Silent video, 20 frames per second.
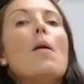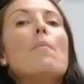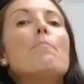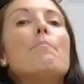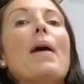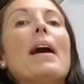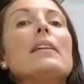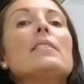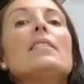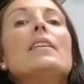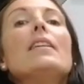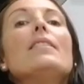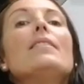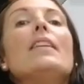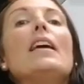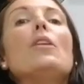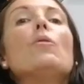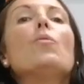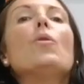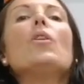but
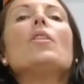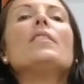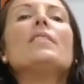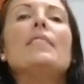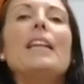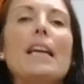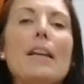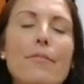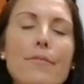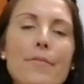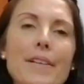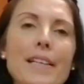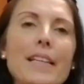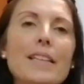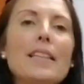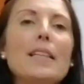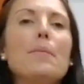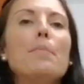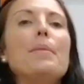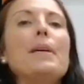there will
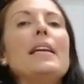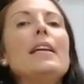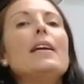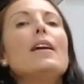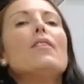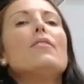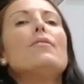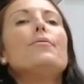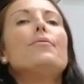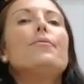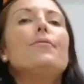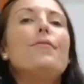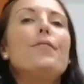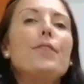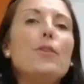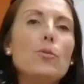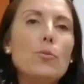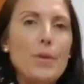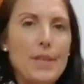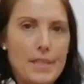definitely be
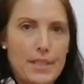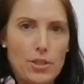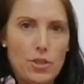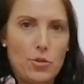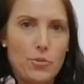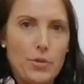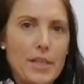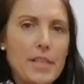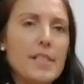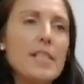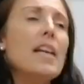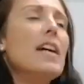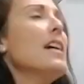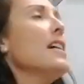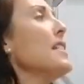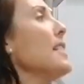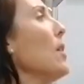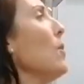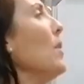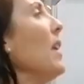fewer students.
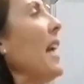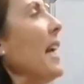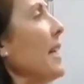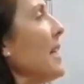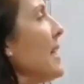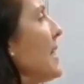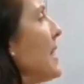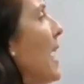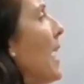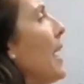So let's